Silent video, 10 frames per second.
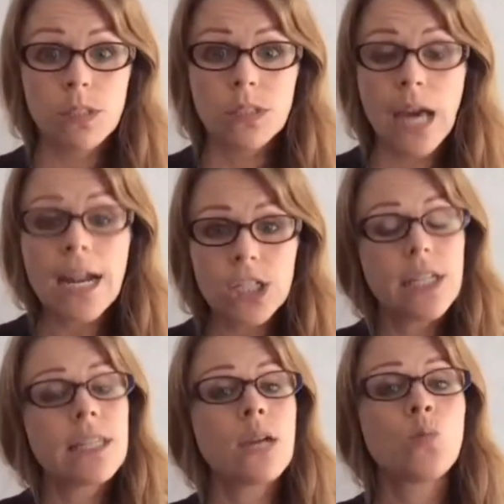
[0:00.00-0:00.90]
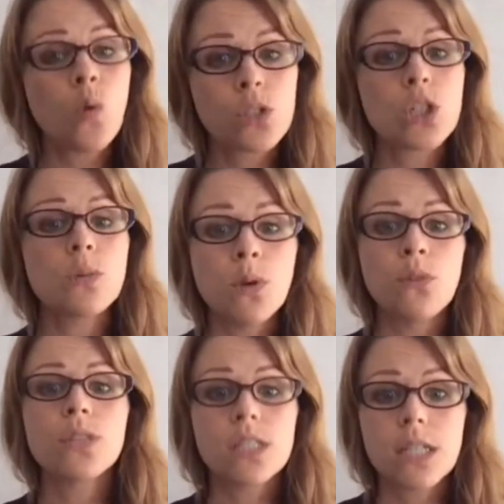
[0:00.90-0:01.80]
that actually they want to
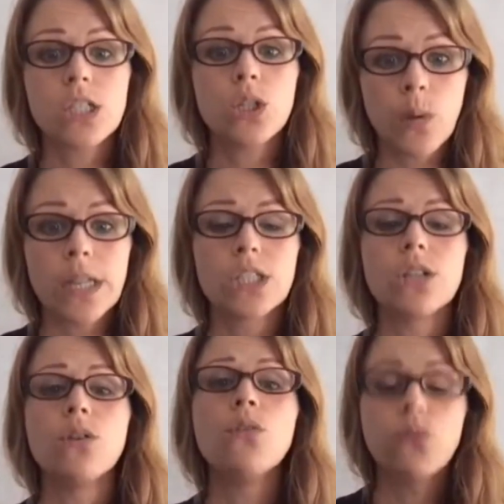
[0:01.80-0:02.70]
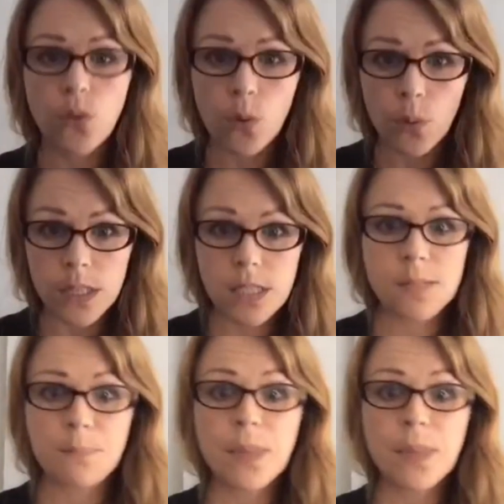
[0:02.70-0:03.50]
move the situation forwards.